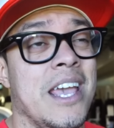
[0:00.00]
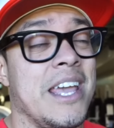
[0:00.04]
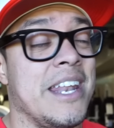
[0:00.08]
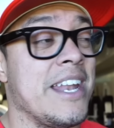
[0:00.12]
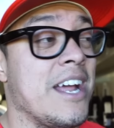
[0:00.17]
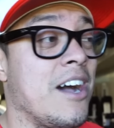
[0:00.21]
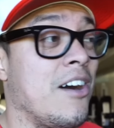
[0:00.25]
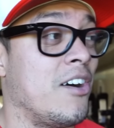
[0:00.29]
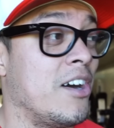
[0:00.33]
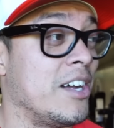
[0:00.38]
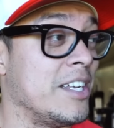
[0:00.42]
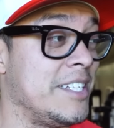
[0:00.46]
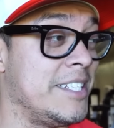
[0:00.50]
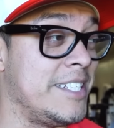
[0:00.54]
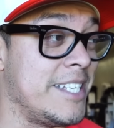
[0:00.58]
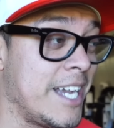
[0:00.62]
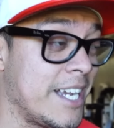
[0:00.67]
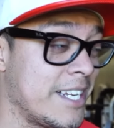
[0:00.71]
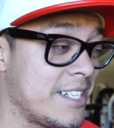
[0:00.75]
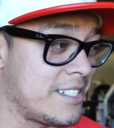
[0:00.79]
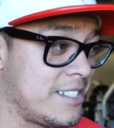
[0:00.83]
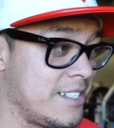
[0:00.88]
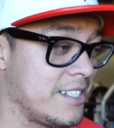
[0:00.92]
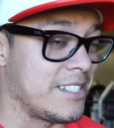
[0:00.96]
Now a
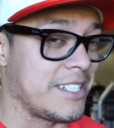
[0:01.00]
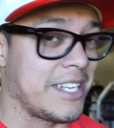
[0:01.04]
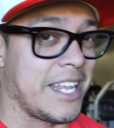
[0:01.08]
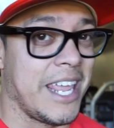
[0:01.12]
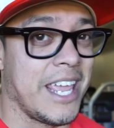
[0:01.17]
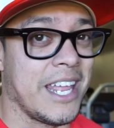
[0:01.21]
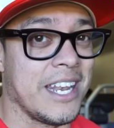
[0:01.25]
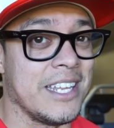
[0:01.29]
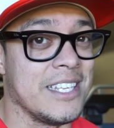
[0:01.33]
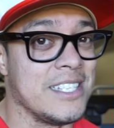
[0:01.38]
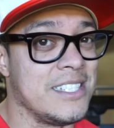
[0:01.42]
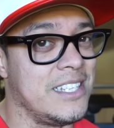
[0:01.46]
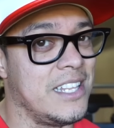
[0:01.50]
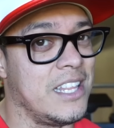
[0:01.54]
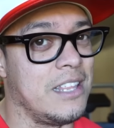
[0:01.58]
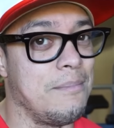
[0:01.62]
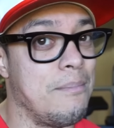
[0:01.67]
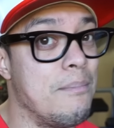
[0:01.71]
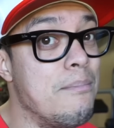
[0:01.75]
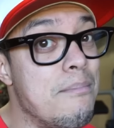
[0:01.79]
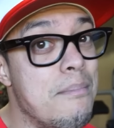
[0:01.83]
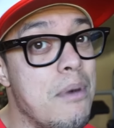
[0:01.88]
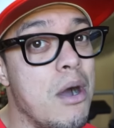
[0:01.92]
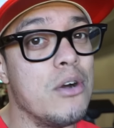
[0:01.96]
DEXA scan is the
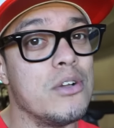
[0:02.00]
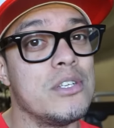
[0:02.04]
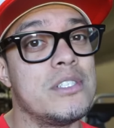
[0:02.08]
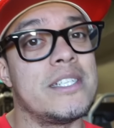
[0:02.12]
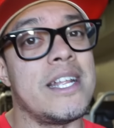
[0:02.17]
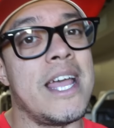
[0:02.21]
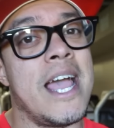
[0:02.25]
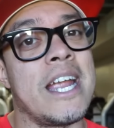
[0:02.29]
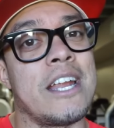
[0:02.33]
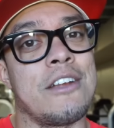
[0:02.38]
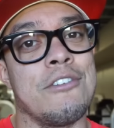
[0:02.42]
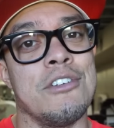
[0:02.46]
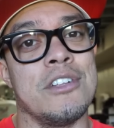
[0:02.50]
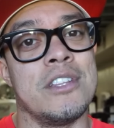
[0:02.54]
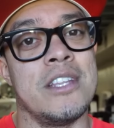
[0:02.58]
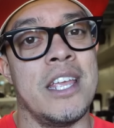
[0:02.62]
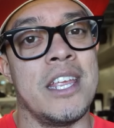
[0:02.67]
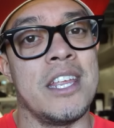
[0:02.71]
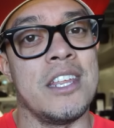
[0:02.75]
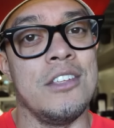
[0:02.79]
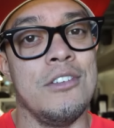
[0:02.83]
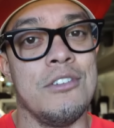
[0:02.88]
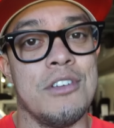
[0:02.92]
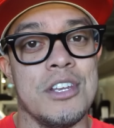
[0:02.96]
most accurate
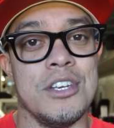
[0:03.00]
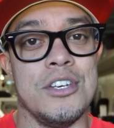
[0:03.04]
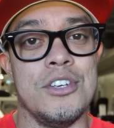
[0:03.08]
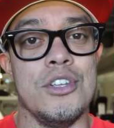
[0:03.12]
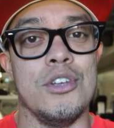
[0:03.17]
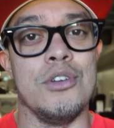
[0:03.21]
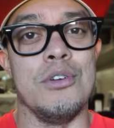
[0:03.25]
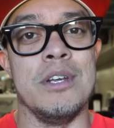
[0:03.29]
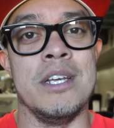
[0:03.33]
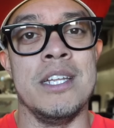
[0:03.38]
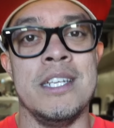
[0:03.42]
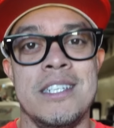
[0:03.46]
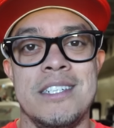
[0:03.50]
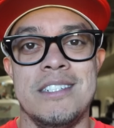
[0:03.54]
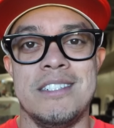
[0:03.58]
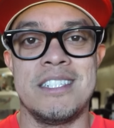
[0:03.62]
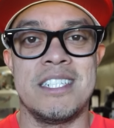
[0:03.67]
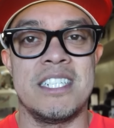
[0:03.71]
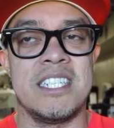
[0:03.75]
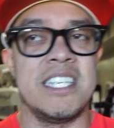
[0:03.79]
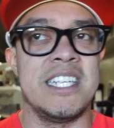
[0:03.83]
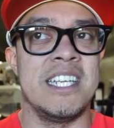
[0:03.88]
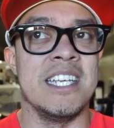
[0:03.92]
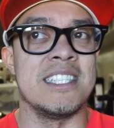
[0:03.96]
thing you can do. It
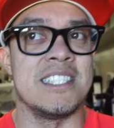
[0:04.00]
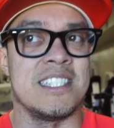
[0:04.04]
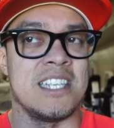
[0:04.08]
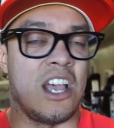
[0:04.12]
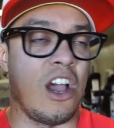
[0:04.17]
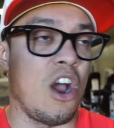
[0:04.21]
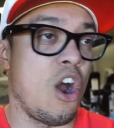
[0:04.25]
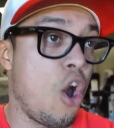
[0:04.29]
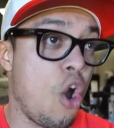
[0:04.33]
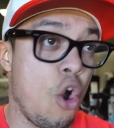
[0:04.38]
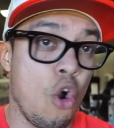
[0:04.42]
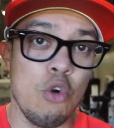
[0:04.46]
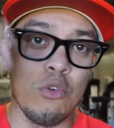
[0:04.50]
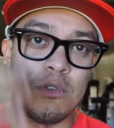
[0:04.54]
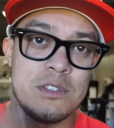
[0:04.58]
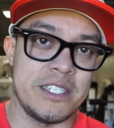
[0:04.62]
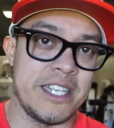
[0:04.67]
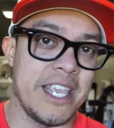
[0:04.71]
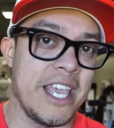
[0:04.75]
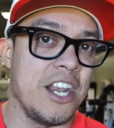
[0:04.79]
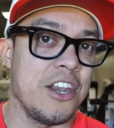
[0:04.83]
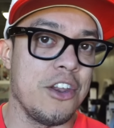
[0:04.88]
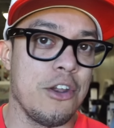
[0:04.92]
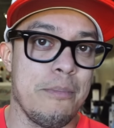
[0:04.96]
gets a whole
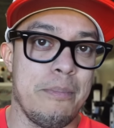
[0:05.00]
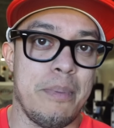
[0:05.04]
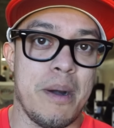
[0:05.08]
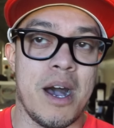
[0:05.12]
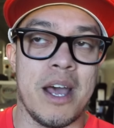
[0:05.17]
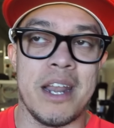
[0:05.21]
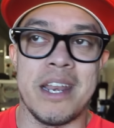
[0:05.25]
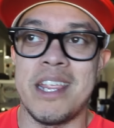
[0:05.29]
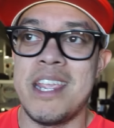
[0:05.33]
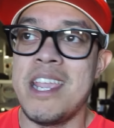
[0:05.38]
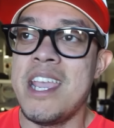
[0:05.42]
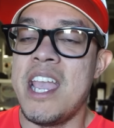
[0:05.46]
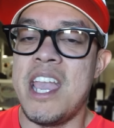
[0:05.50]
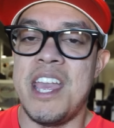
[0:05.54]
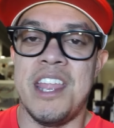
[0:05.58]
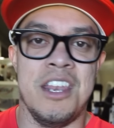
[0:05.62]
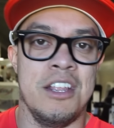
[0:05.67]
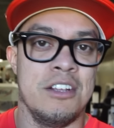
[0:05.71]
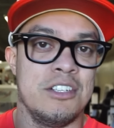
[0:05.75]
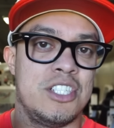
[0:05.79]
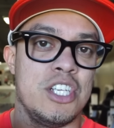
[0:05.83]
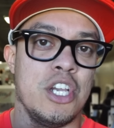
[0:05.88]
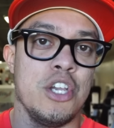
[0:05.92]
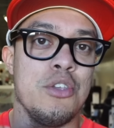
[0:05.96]
scan of your body and
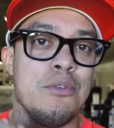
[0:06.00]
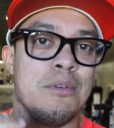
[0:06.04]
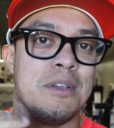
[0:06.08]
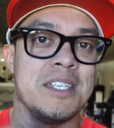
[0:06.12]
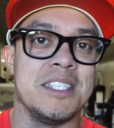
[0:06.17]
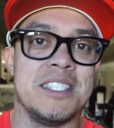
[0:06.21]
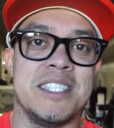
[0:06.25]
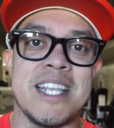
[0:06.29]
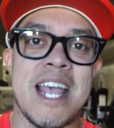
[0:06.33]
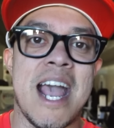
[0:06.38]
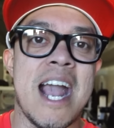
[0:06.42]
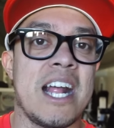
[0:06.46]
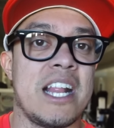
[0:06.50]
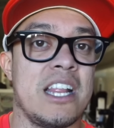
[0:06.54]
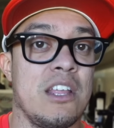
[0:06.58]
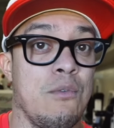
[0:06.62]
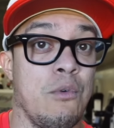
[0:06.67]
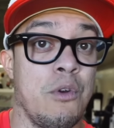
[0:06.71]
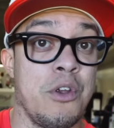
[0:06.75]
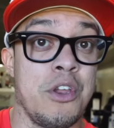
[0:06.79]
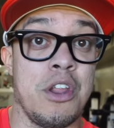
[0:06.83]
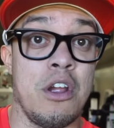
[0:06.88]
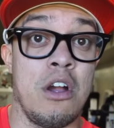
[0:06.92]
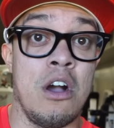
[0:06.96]
they'll tell you exactly
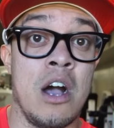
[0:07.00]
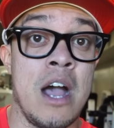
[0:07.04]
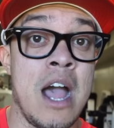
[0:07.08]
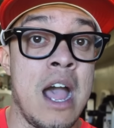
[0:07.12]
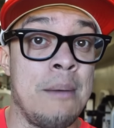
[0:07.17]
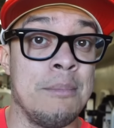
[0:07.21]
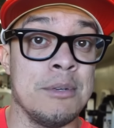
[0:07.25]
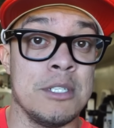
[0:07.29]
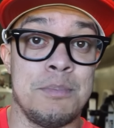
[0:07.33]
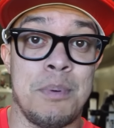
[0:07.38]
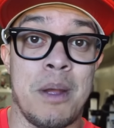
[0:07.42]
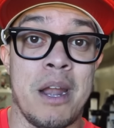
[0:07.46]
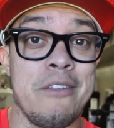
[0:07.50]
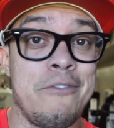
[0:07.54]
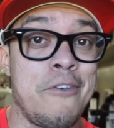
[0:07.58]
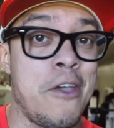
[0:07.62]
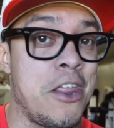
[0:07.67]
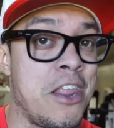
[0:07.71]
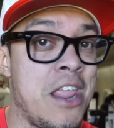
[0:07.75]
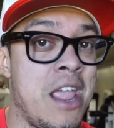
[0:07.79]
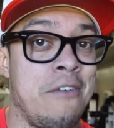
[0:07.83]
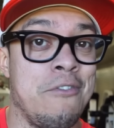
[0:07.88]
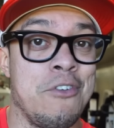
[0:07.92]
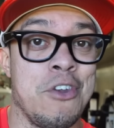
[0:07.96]
where you, uh, how much body fat
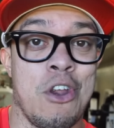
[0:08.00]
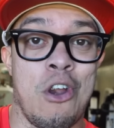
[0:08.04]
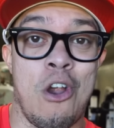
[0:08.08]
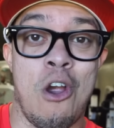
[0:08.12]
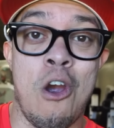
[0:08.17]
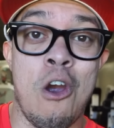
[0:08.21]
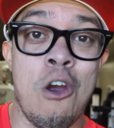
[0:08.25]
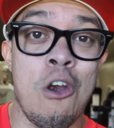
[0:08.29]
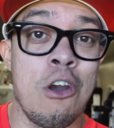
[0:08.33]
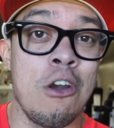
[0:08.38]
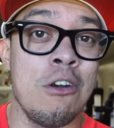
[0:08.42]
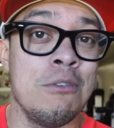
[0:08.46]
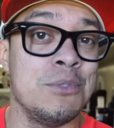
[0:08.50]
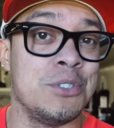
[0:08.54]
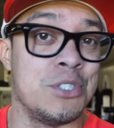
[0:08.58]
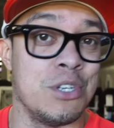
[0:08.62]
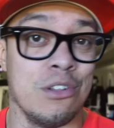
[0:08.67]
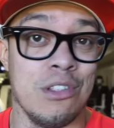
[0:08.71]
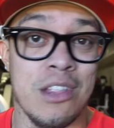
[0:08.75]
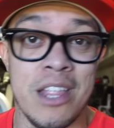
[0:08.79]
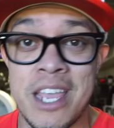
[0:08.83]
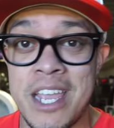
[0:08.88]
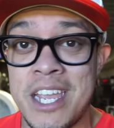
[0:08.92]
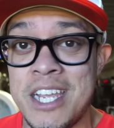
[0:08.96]
you have in your arms,
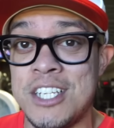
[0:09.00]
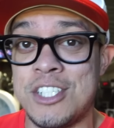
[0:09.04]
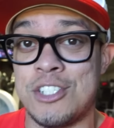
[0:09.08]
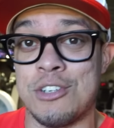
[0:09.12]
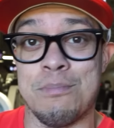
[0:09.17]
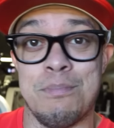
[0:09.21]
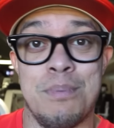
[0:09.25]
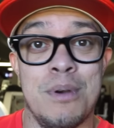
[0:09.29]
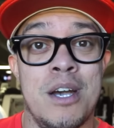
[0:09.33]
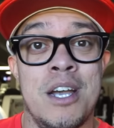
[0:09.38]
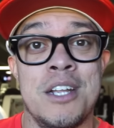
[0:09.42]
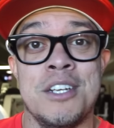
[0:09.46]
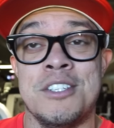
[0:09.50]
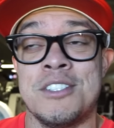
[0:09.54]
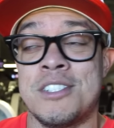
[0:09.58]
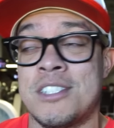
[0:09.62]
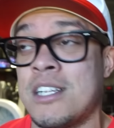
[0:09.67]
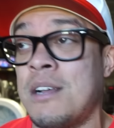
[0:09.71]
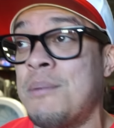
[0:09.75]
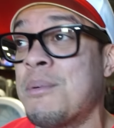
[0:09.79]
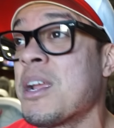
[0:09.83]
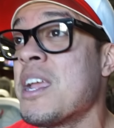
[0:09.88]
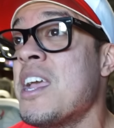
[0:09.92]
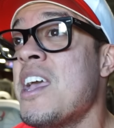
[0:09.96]
your legs, your butt, your
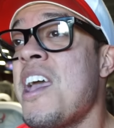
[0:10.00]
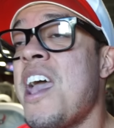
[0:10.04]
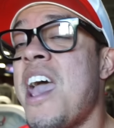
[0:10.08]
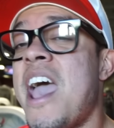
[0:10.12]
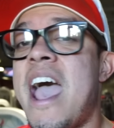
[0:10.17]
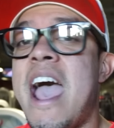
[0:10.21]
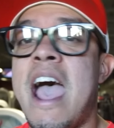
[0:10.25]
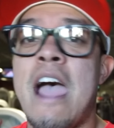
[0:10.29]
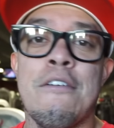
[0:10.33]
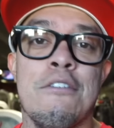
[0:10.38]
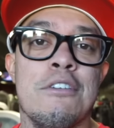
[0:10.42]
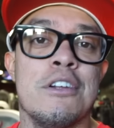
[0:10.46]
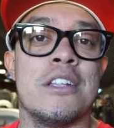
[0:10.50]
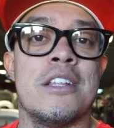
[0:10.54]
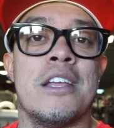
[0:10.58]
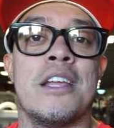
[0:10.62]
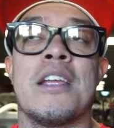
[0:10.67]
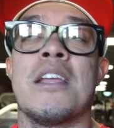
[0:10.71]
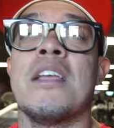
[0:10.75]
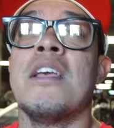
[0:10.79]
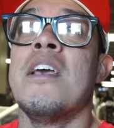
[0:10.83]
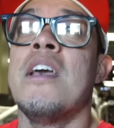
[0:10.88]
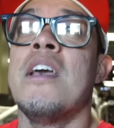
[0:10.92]
stomach, everything.